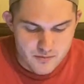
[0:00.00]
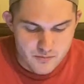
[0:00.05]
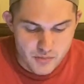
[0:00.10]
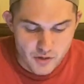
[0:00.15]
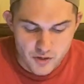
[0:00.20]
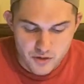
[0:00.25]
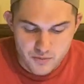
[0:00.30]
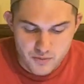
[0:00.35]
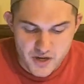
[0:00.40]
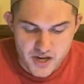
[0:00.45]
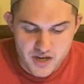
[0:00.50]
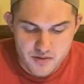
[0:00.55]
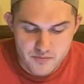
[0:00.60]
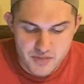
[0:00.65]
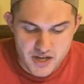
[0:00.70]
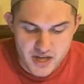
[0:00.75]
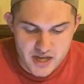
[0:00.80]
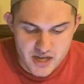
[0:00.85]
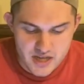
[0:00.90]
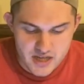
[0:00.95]
Both written
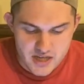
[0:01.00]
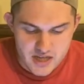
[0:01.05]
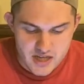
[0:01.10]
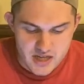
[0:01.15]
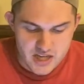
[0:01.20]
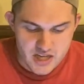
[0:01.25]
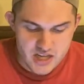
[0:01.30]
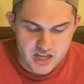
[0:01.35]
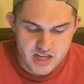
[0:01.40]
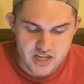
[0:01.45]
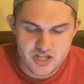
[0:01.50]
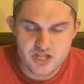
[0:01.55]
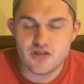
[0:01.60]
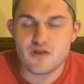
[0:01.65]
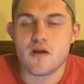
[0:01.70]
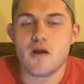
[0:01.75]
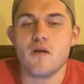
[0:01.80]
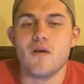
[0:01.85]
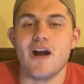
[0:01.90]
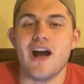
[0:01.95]
by
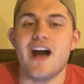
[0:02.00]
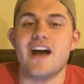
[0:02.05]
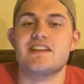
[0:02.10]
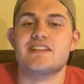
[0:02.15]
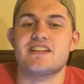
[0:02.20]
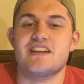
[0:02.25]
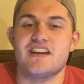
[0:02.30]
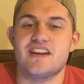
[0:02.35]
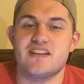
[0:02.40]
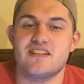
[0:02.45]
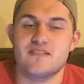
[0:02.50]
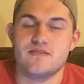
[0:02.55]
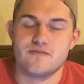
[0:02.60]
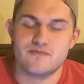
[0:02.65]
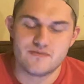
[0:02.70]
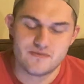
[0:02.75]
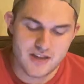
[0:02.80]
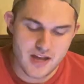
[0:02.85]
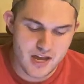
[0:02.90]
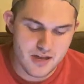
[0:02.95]
Ijiro Hata.
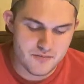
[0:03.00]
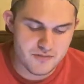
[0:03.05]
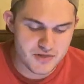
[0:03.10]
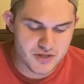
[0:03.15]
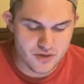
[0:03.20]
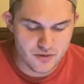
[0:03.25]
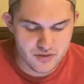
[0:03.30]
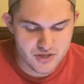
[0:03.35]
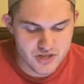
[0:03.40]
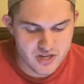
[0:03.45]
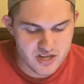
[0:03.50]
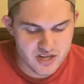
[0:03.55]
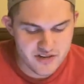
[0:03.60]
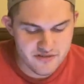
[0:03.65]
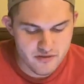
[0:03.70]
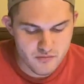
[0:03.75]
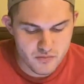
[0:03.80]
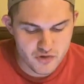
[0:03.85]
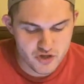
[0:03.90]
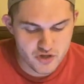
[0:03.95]
I'm so sorry
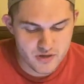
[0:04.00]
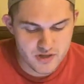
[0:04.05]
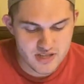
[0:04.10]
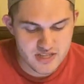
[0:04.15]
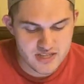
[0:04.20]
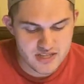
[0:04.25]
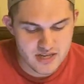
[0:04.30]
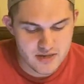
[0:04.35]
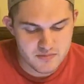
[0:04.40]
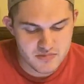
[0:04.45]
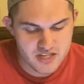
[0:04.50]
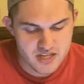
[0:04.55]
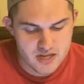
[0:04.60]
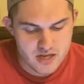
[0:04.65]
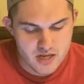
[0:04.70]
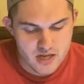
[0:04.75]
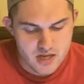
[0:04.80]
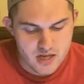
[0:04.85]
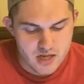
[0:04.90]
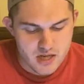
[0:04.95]
if I'm butchering these names.
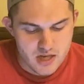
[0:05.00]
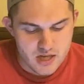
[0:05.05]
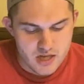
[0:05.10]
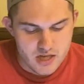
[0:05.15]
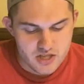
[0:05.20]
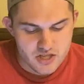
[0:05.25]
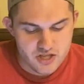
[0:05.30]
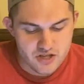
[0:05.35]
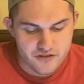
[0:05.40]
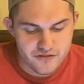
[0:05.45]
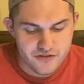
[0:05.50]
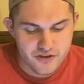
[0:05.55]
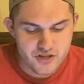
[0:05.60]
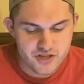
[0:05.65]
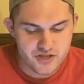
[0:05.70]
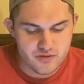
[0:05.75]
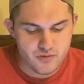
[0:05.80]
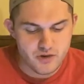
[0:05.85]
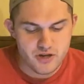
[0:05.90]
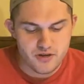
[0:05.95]
So the
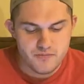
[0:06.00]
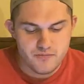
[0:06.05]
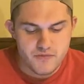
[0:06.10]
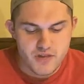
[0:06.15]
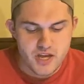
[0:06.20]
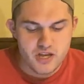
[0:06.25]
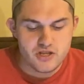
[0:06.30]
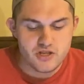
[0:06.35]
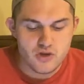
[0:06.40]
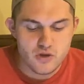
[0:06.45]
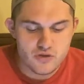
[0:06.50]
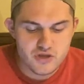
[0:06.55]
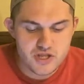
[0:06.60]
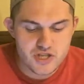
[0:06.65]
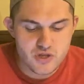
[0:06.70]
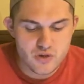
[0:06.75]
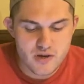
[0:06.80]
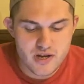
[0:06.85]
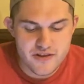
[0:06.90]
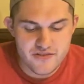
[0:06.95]
first one told the
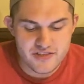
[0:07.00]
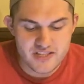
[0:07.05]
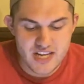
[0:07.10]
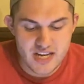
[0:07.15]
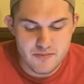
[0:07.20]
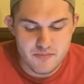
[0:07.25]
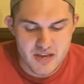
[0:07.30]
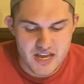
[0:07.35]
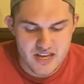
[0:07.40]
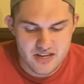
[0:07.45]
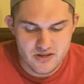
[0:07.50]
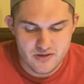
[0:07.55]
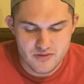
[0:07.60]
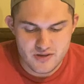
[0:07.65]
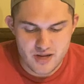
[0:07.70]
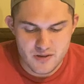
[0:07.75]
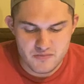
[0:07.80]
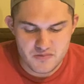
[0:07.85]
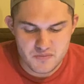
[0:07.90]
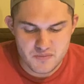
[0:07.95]
story of a dead man who
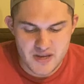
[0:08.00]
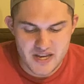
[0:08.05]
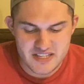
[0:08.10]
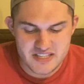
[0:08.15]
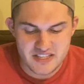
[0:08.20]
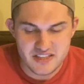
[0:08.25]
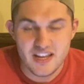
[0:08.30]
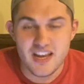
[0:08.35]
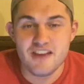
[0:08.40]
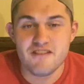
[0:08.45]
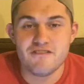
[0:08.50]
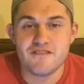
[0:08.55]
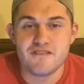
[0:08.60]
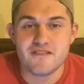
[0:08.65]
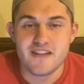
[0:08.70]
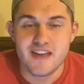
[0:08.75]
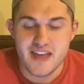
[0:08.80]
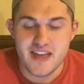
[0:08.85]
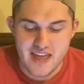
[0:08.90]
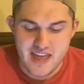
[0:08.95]
comes back to life,
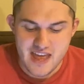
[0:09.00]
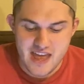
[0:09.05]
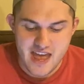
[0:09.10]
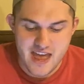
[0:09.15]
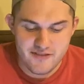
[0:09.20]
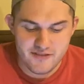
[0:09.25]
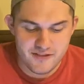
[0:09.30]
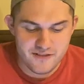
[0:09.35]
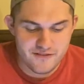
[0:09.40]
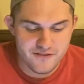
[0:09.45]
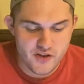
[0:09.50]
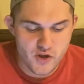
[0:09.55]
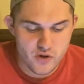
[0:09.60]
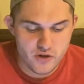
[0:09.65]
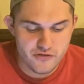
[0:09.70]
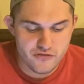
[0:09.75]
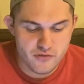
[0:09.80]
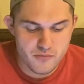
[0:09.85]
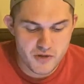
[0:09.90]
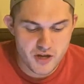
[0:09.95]
having
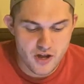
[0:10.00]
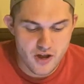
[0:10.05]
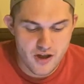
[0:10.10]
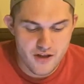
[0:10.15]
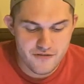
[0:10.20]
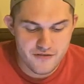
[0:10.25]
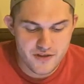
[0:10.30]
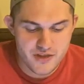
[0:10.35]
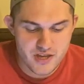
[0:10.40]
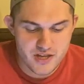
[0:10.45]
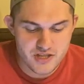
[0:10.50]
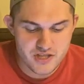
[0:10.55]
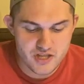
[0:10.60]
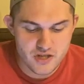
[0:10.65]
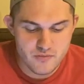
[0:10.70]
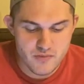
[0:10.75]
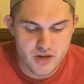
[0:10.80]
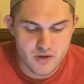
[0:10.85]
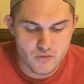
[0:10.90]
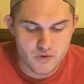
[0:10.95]
fallen from a coffin that
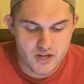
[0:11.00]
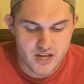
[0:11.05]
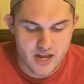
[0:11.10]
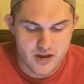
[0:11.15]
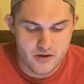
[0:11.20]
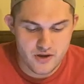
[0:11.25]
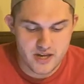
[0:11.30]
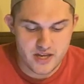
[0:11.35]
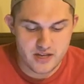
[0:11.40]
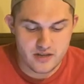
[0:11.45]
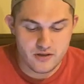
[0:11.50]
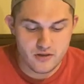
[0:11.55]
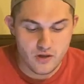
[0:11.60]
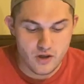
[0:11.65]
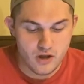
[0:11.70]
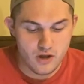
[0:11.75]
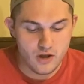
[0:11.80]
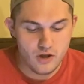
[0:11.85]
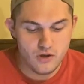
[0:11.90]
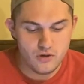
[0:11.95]
2 men were carrying.
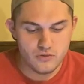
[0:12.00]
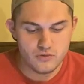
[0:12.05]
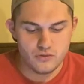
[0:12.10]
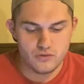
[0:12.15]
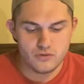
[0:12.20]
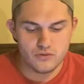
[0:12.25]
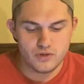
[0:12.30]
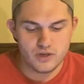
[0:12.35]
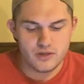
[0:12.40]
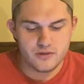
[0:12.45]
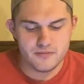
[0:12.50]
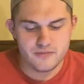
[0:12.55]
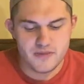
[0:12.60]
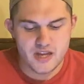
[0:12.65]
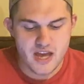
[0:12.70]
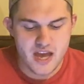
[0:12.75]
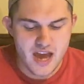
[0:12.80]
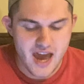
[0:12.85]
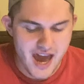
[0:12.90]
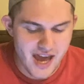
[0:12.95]
Oh.
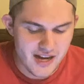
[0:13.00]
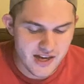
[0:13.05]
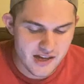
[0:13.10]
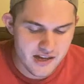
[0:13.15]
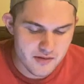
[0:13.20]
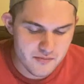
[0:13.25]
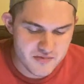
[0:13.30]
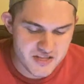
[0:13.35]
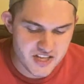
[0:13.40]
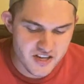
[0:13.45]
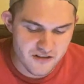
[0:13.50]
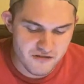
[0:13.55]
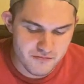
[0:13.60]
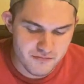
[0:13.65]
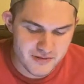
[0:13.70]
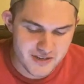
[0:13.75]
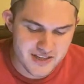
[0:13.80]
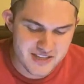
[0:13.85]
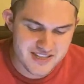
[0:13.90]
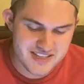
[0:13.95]
Hata himself
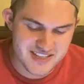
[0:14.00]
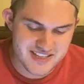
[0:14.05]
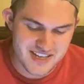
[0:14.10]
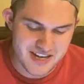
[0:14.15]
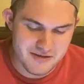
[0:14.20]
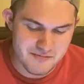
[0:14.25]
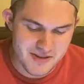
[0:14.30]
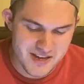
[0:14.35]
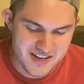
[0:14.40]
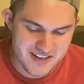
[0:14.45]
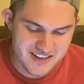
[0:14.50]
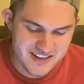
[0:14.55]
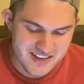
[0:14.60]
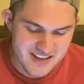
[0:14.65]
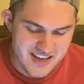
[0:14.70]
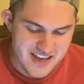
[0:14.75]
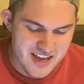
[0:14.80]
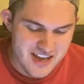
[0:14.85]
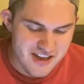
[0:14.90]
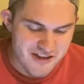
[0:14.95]
plays the dead man,
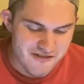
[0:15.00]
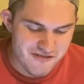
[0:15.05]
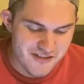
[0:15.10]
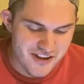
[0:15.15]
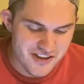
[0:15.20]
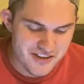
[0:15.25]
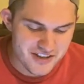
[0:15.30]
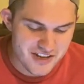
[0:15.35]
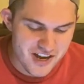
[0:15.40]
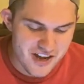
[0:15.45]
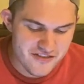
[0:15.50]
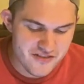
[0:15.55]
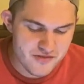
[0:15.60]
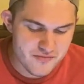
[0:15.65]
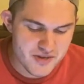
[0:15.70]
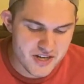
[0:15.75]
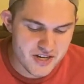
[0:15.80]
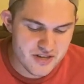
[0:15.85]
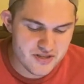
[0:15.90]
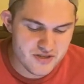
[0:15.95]
while the coffin
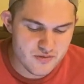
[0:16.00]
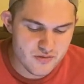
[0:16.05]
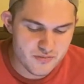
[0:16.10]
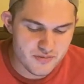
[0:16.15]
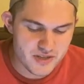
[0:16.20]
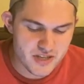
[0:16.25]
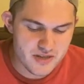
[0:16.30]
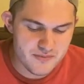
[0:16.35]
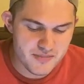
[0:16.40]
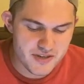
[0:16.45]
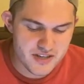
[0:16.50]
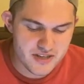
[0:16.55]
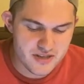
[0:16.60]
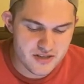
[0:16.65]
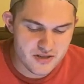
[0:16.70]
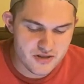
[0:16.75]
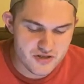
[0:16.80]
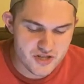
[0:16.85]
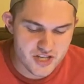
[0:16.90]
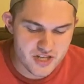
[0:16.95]
bearers were played by
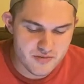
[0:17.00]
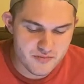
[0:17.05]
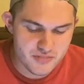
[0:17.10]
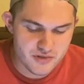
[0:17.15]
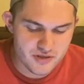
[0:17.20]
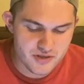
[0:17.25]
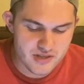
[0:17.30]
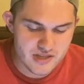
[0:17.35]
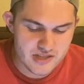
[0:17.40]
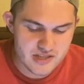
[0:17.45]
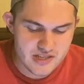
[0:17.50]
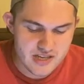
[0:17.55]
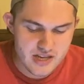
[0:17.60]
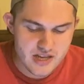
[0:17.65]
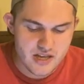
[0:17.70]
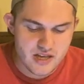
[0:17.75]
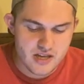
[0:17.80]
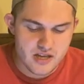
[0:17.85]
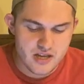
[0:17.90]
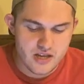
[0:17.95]
Kanoshi employees
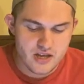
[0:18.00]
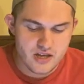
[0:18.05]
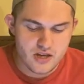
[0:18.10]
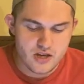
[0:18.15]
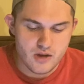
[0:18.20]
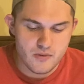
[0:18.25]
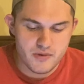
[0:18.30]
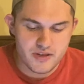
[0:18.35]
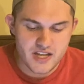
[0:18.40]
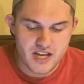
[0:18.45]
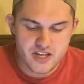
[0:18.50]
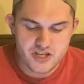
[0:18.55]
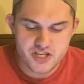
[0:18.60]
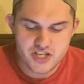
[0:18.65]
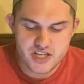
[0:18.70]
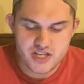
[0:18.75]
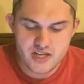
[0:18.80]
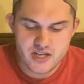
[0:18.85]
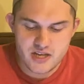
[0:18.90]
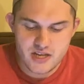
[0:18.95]

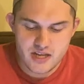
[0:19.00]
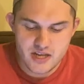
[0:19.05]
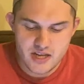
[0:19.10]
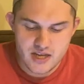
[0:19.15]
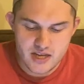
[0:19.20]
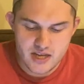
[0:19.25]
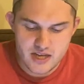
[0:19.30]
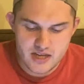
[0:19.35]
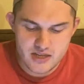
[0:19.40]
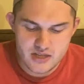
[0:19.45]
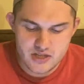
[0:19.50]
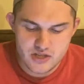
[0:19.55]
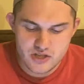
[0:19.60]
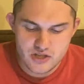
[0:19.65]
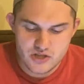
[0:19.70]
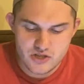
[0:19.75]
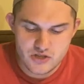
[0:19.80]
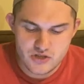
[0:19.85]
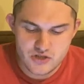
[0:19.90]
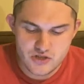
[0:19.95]
Kobayashi and
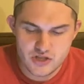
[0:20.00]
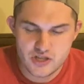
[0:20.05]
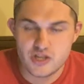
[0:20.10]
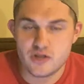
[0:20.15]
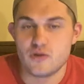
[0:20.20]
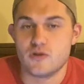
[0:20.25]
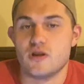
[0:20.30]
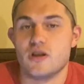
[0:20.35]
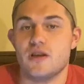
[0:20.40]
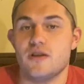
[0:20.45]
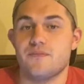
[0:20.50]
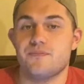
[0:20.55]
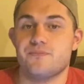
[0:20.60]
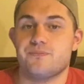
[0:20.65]
Sugiura.